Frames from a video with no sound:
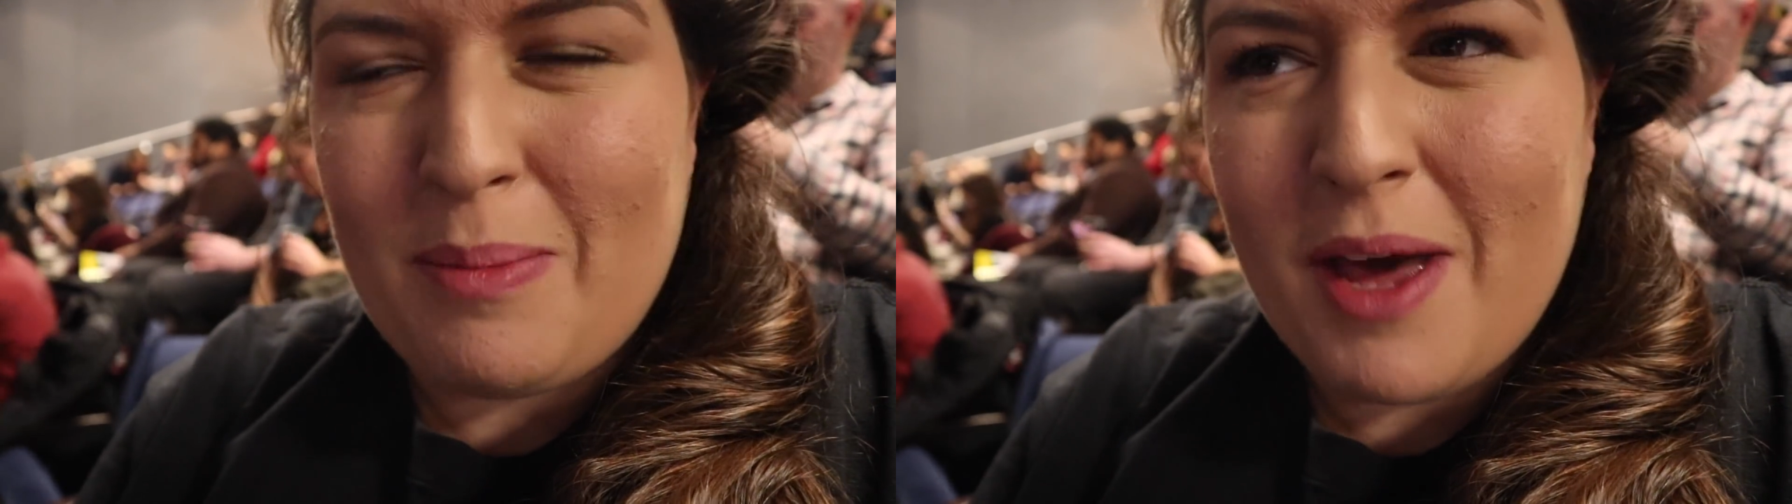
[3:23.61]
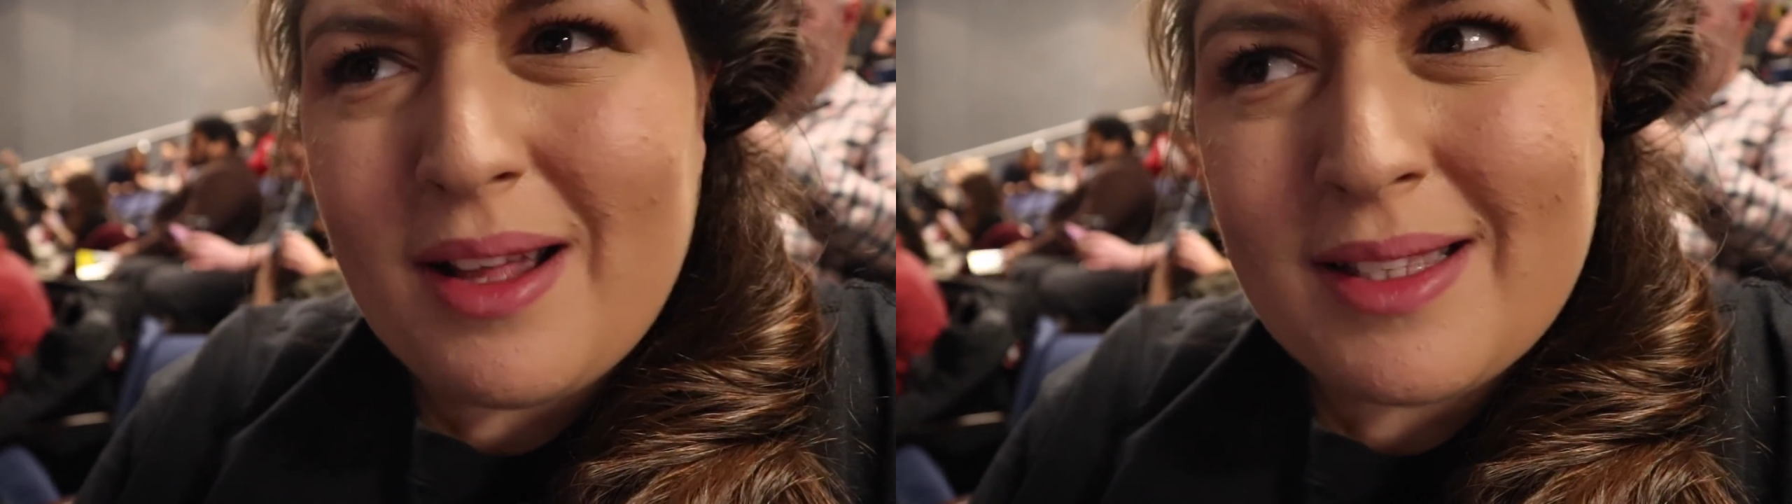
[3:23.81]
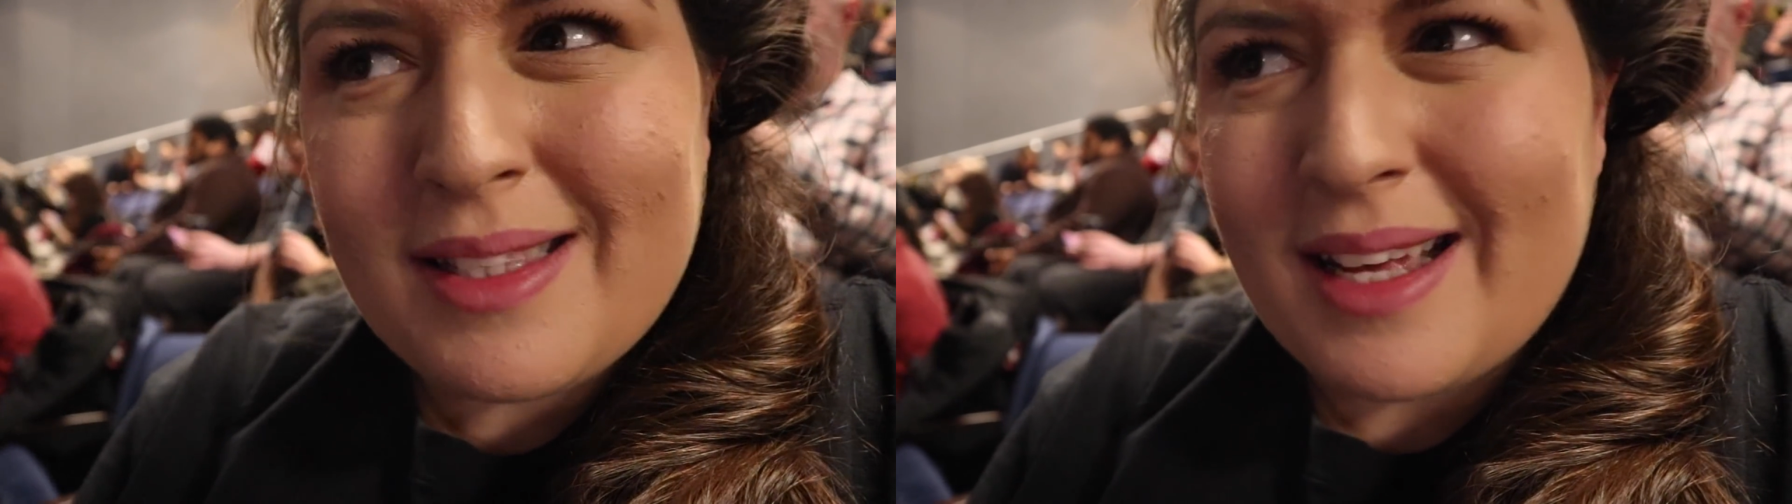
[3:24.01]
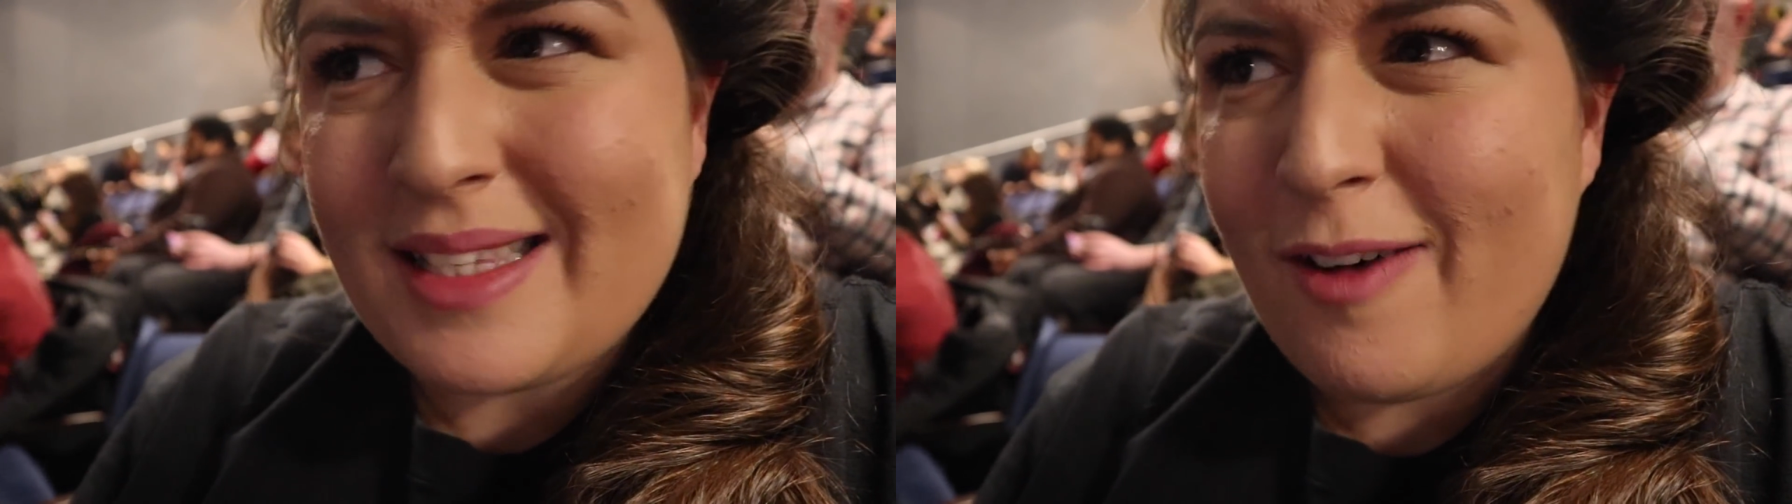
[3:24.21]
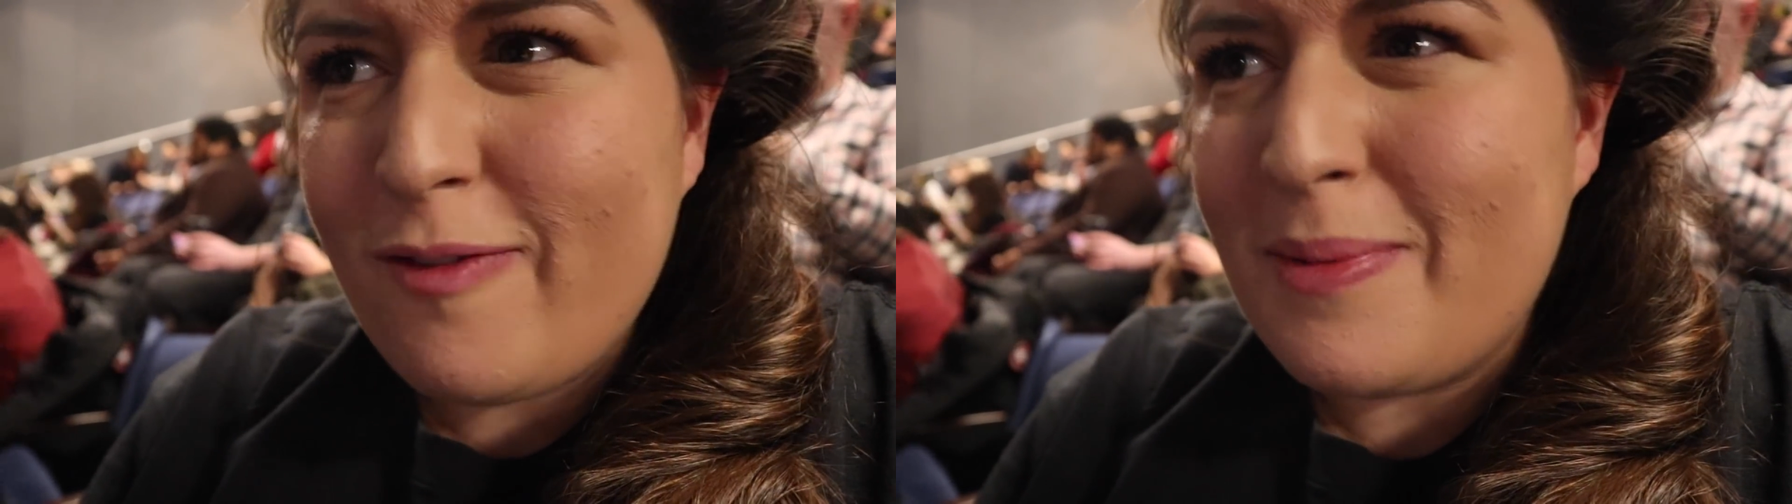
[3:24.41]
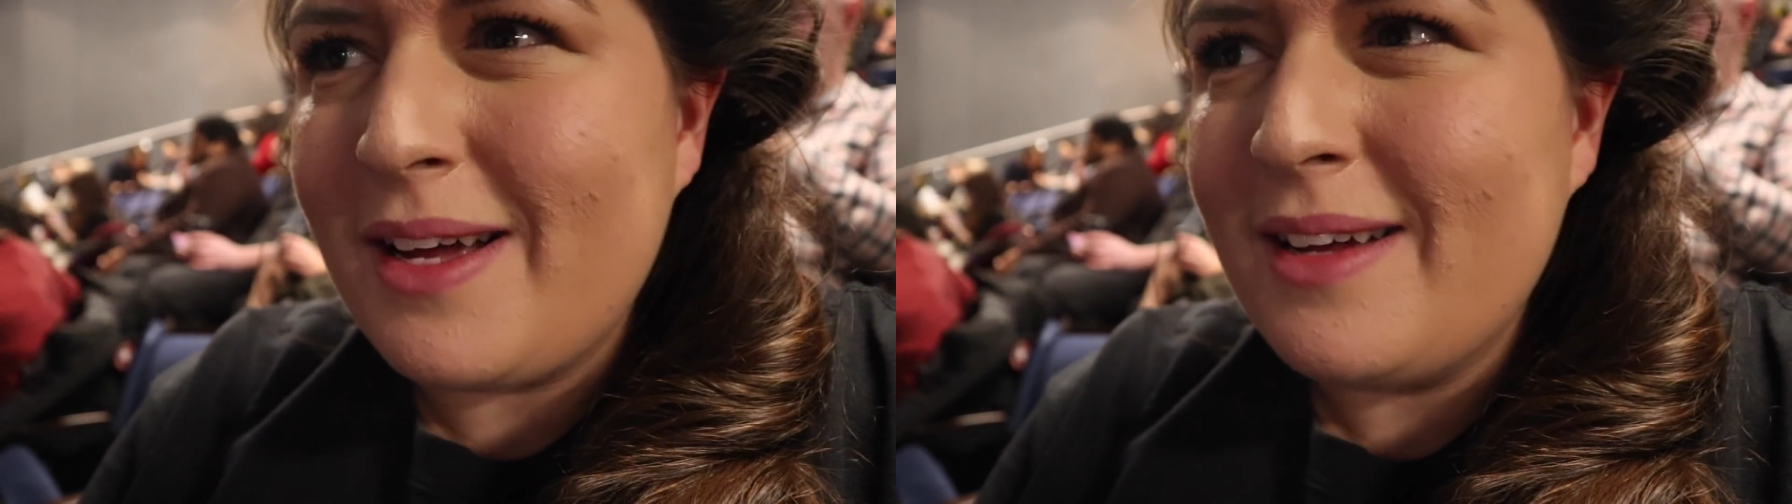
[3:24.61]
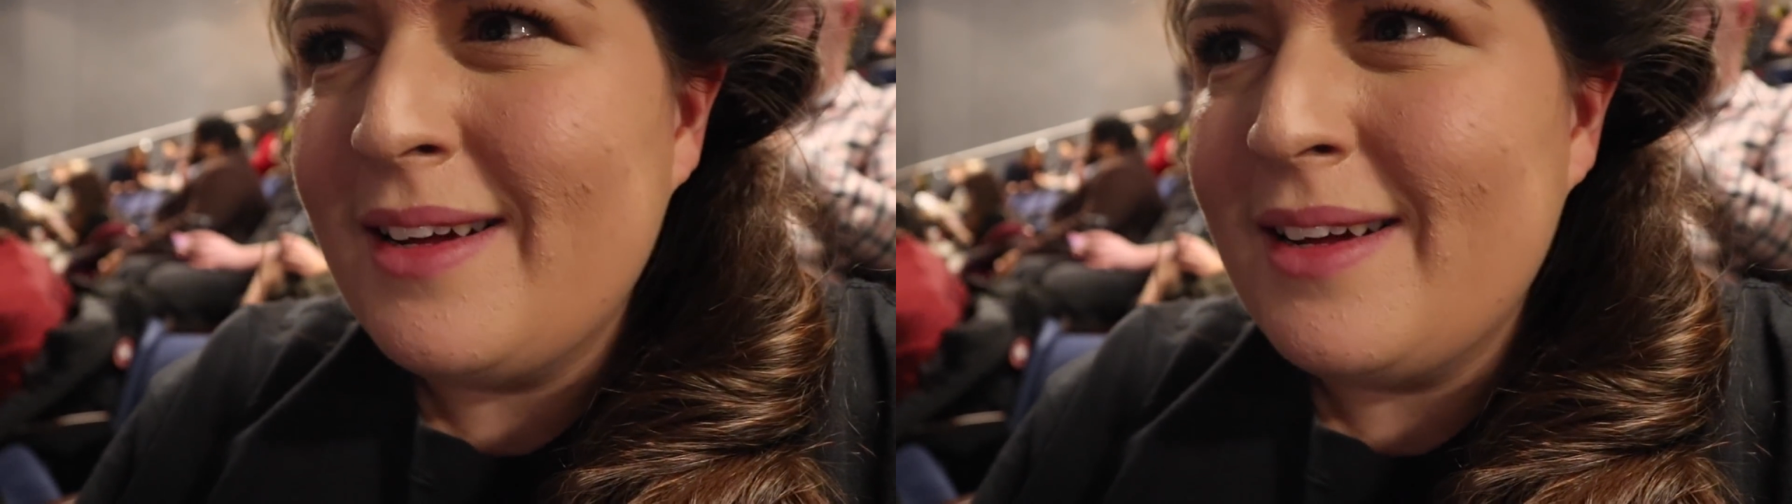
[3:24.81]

Burns as Elphaba.